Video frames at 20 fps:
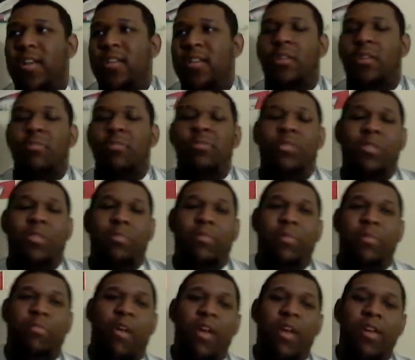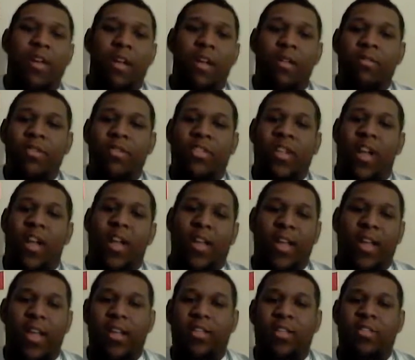So right now,
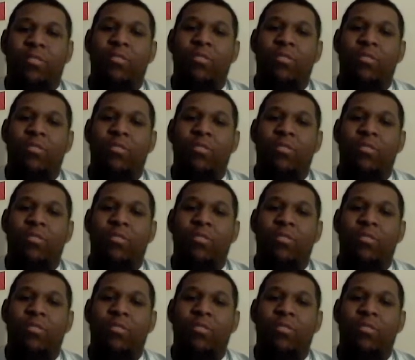Jack is